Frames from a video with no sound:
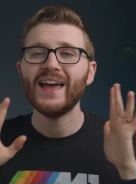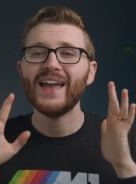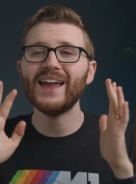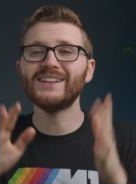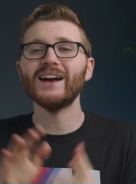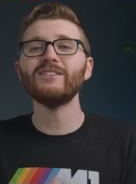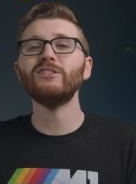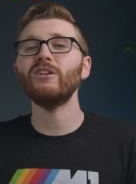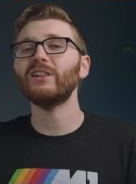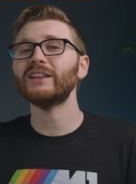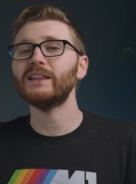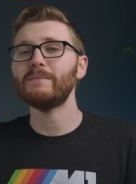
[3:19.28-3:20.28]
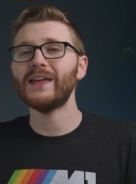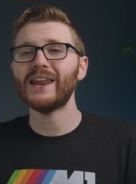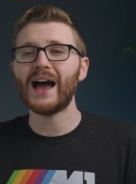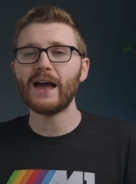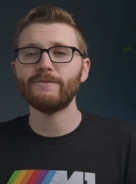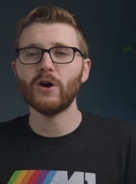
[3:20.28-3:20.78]
it doesn't look like the mini
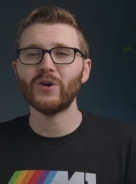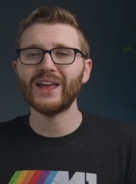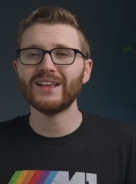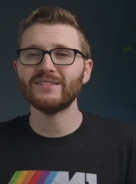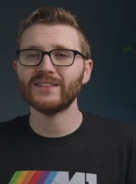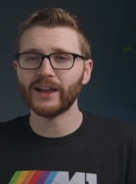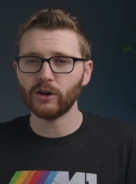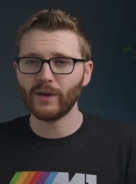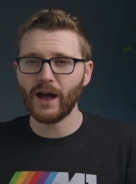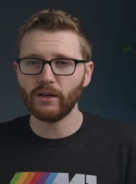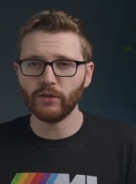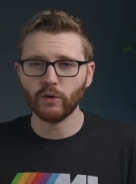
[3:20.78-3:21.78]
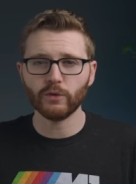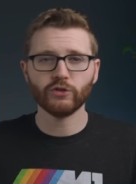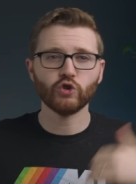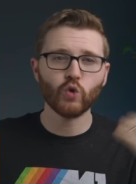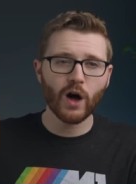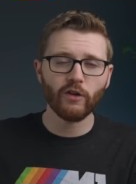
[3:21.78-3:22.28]
iPhone is sticking around. There was
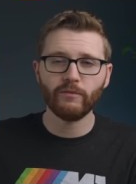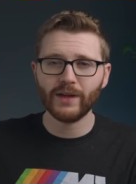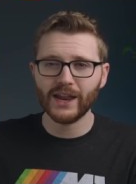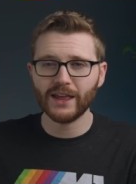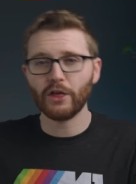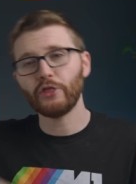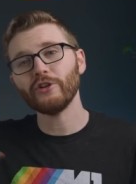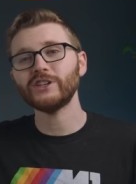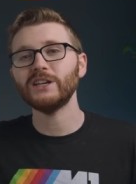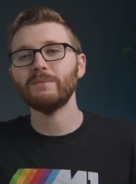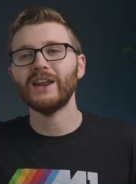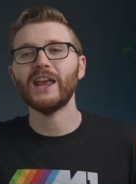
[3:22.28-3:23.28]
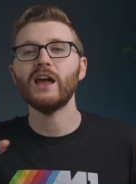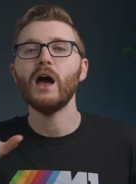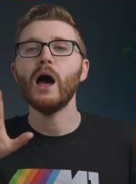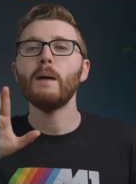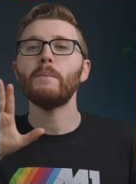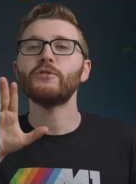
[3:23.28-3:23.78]
the 12 mini and the 13 mini,
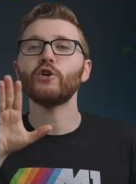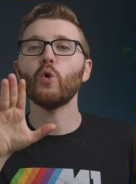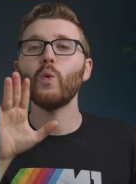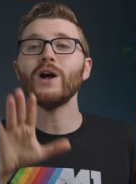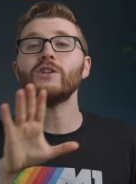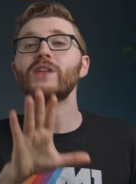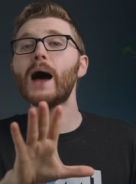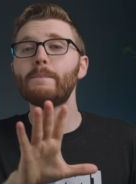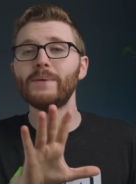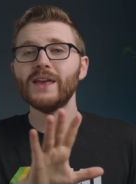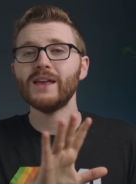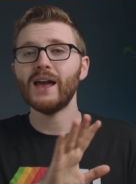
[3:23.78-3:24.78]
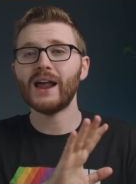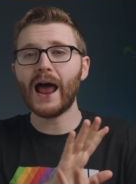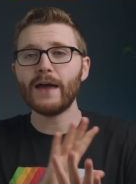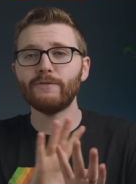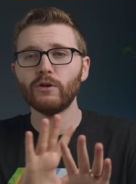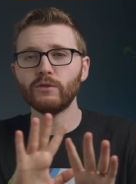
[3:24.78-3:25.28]
but there will not be an
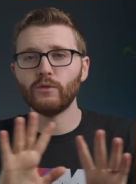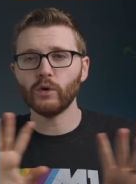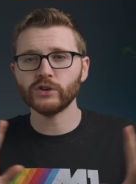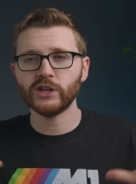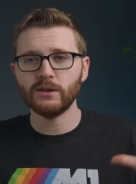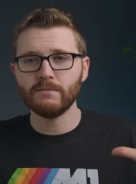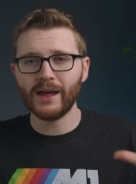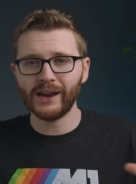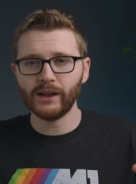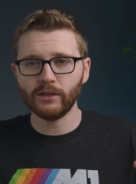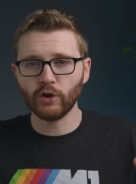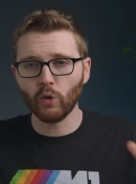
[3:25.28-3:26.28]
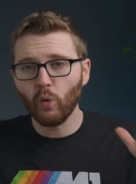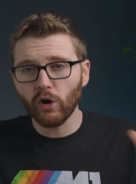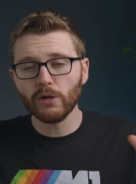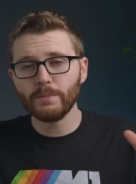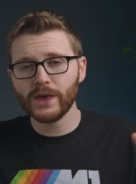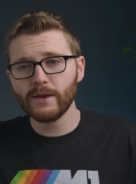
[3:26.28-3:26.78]
iPhone 14 mini. There
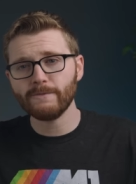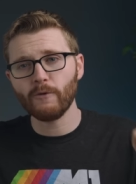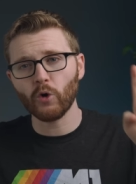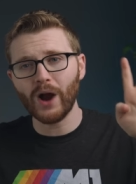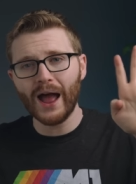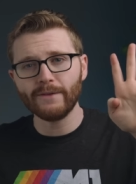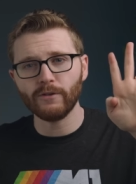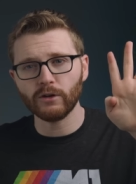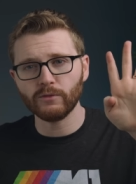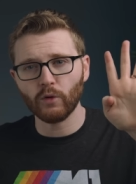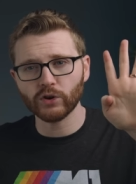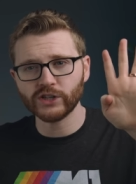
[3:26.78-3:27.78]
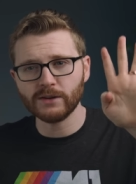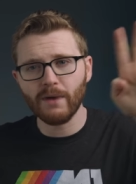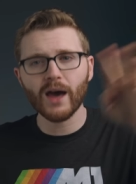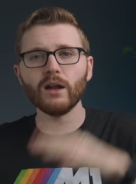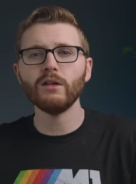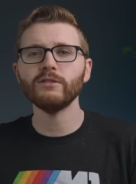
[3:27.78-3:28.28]
will be four iPhone 14
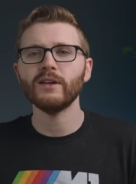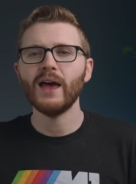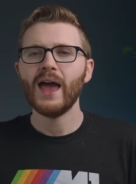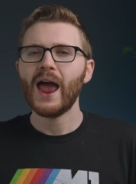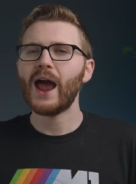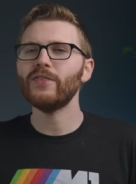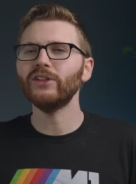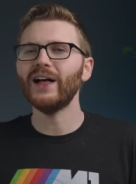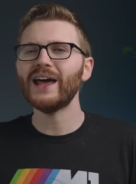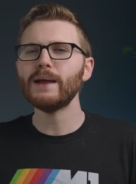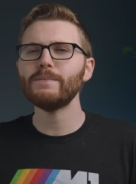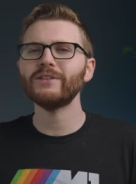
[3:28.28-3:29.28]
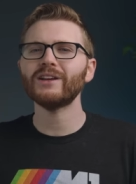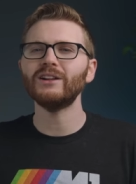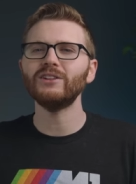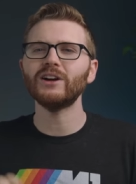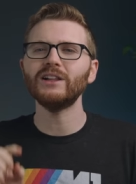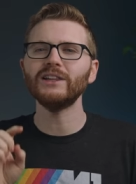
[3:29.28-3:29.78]
models, and the lineup is gonna
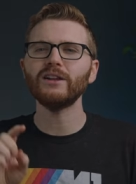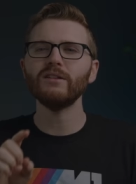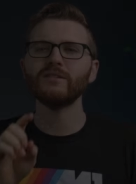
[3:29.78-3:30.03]
look a little